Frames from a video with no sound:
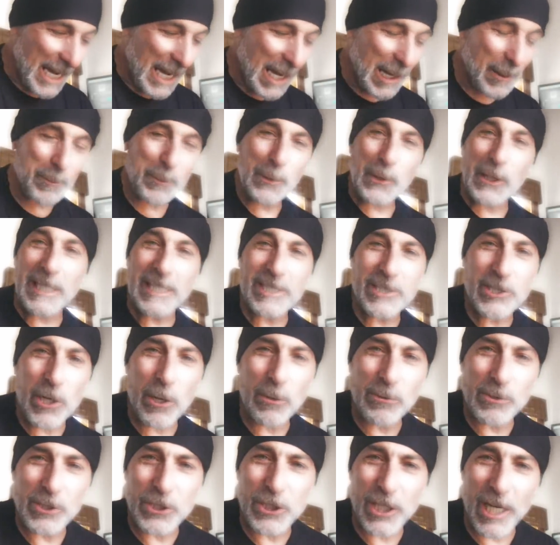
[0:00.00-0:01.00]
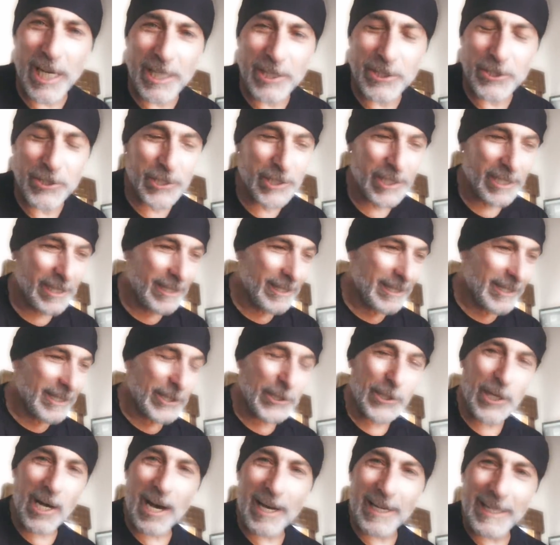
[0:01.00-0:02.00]
Please don't judge
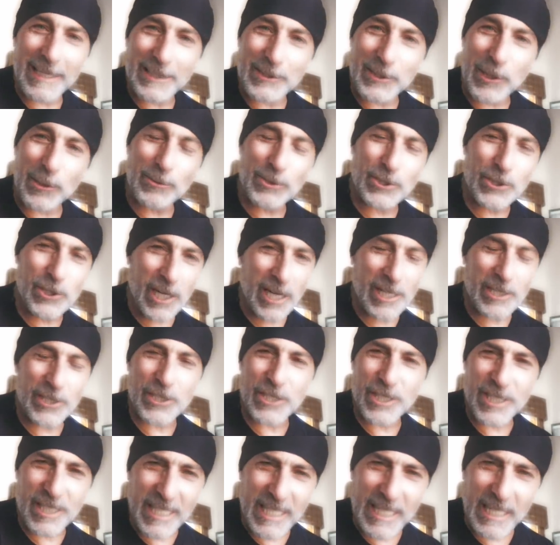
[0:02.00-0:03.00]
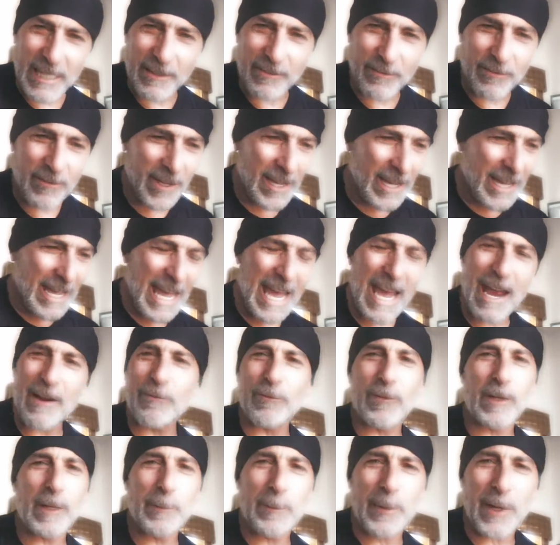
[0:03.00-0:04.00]
Naughty. Don't judge Steve.
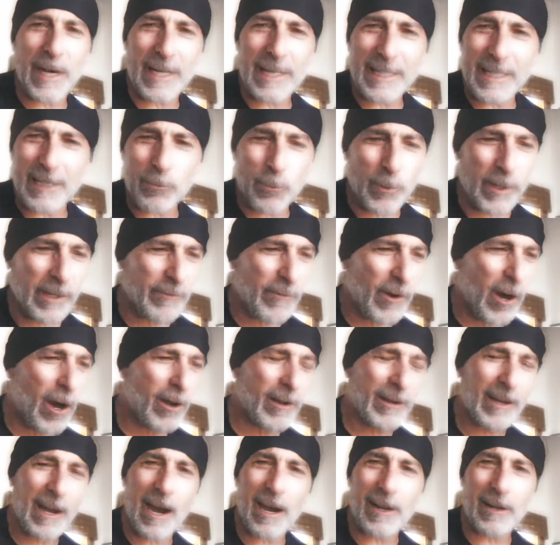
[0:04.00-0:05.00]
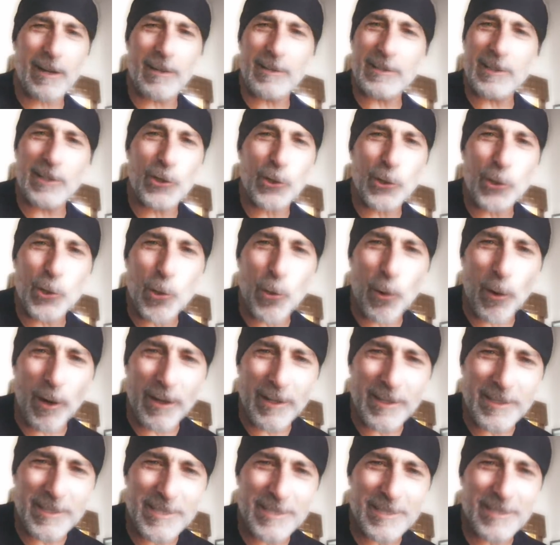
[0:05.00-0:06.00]
Everybody, we've all got our little
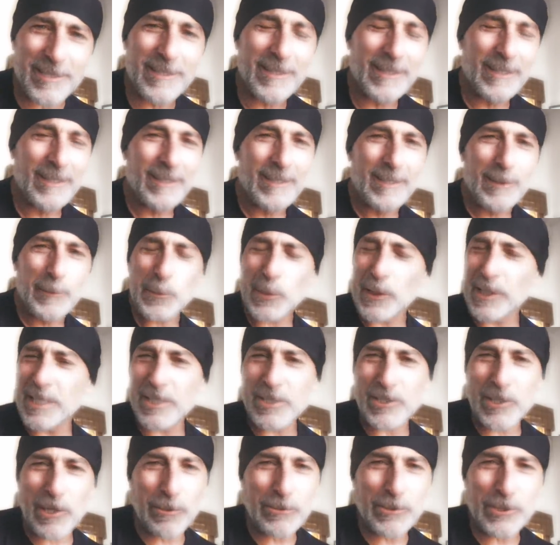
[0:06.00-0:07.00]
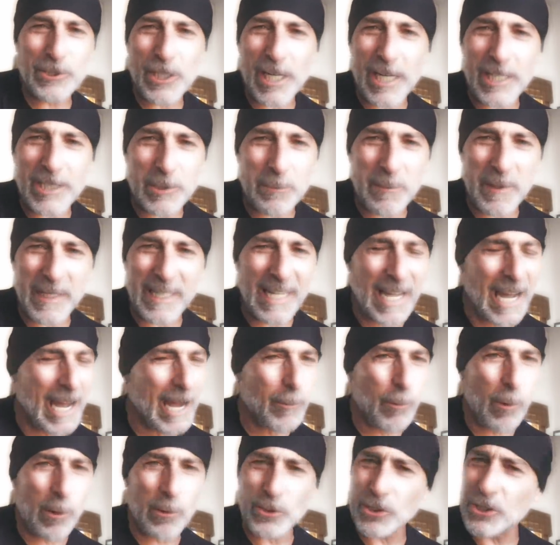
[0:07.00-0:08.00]
quirks. Please don't judge me.
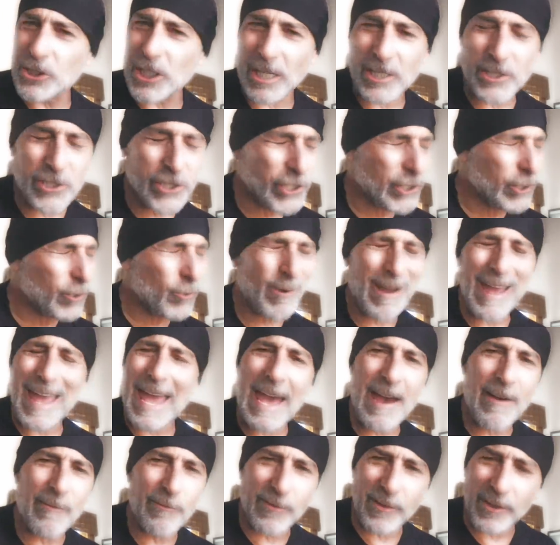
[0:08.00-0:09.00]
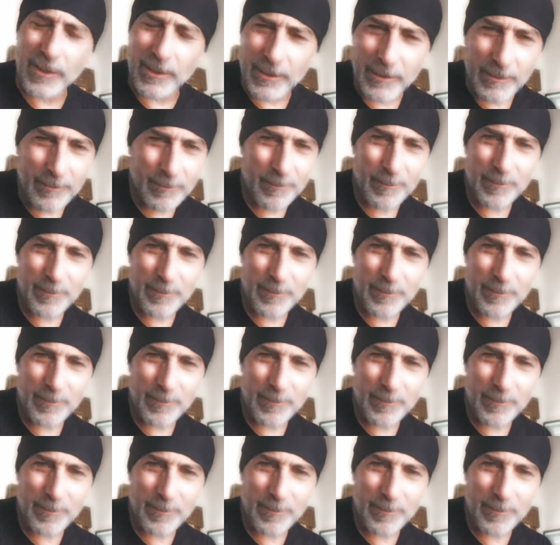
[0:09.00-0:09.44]
I won't judge you ever.